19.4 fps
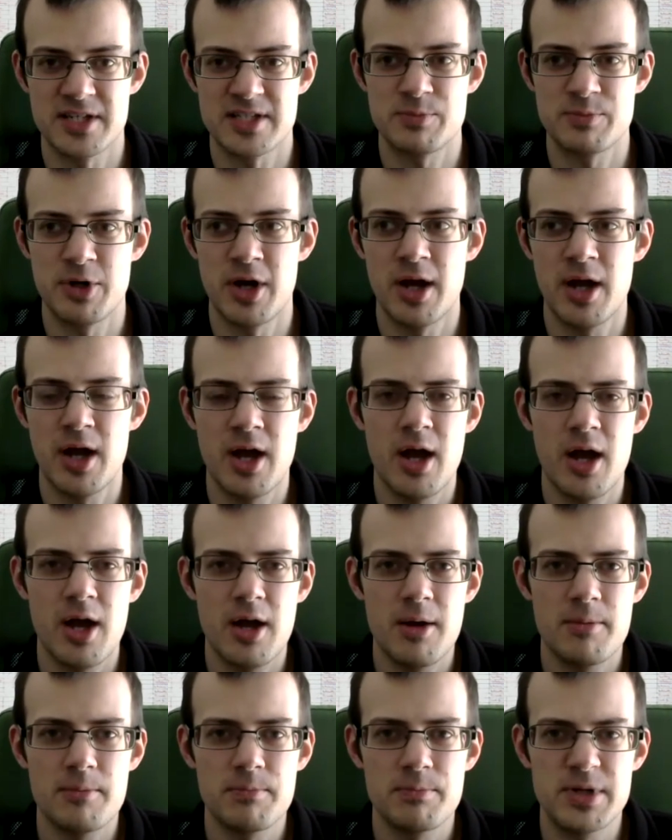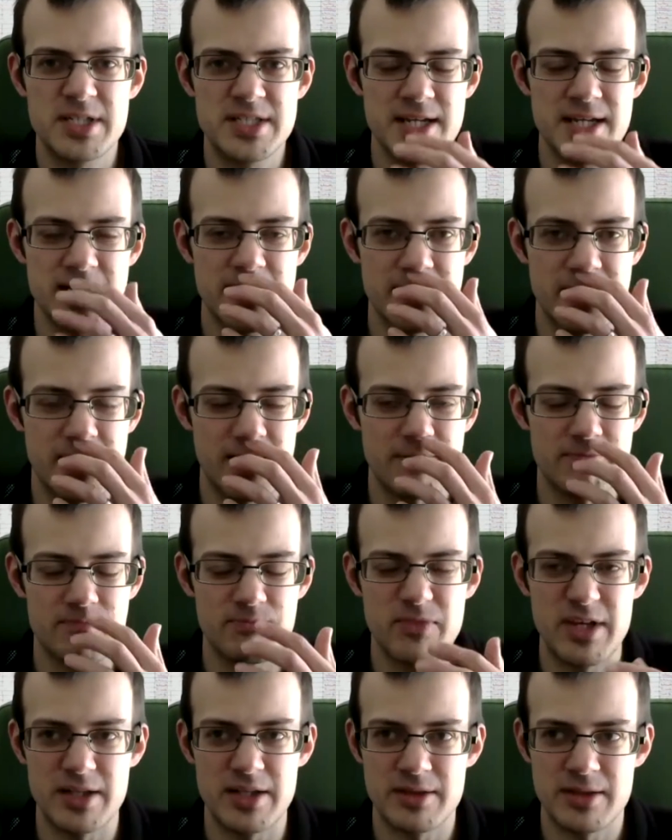this. But particularly, like,
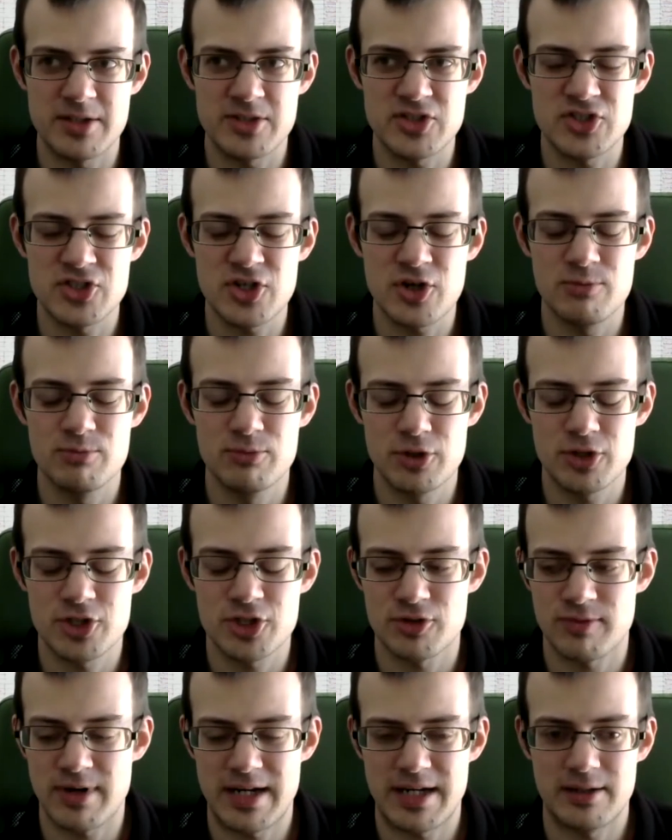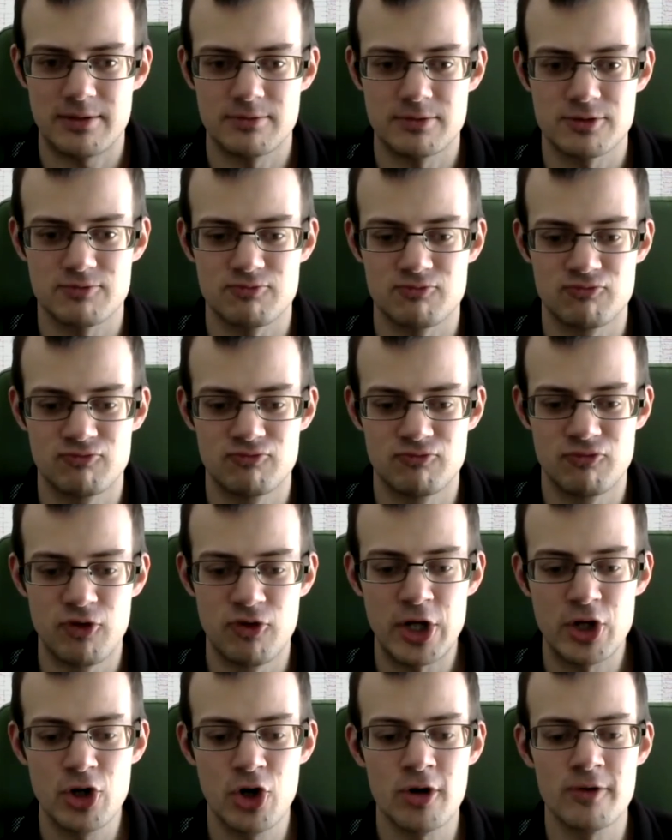there's so much around
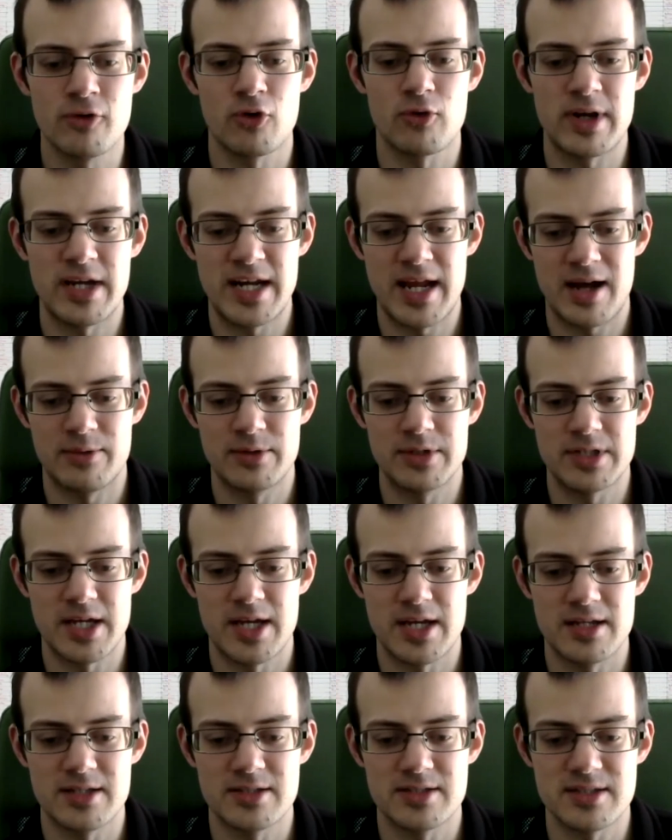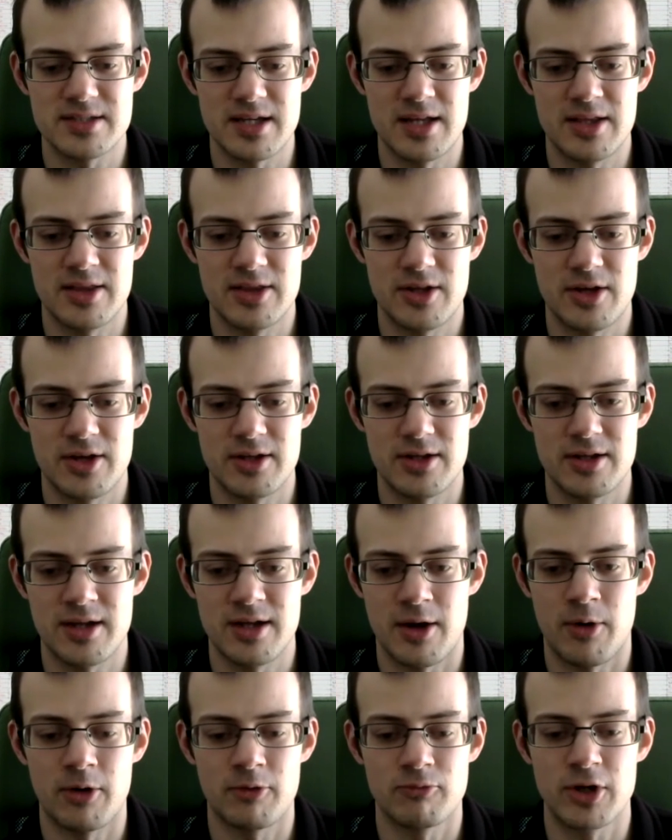recovery nowadays, in that,
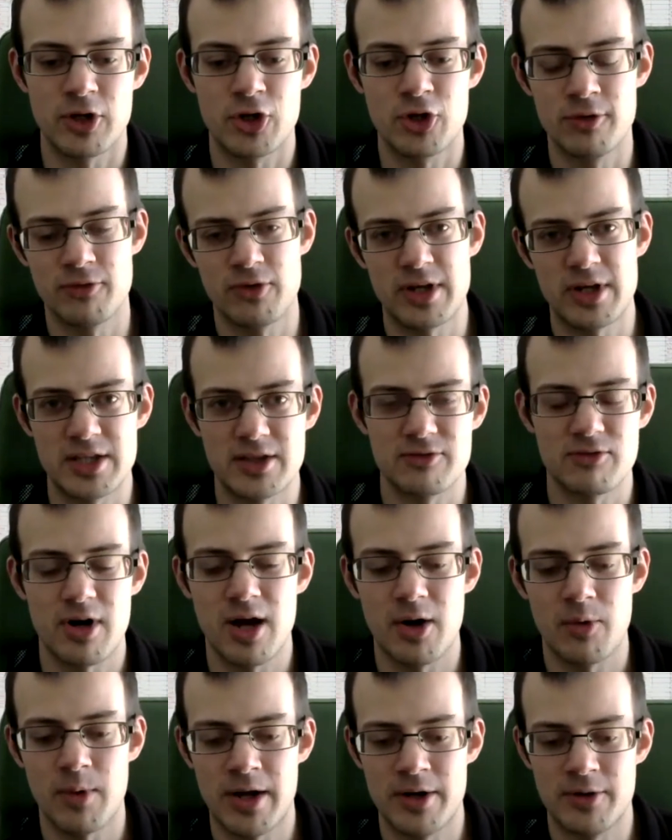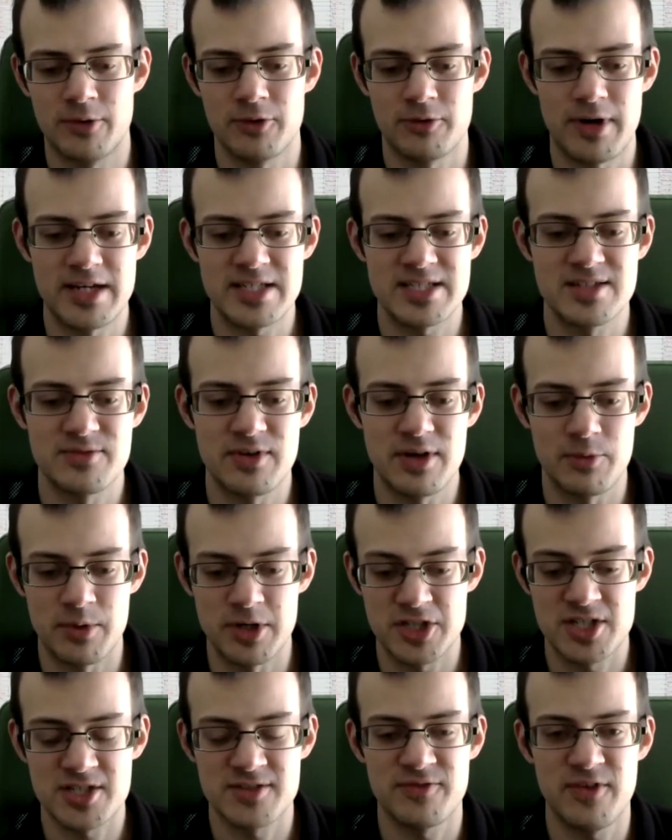or recovering in the right way and all the rest of it,
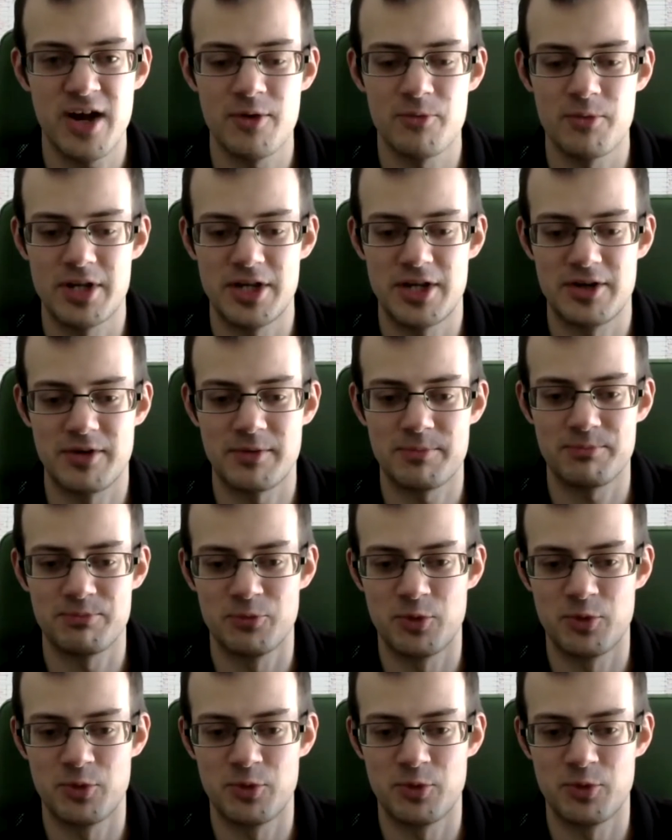which is fine when you're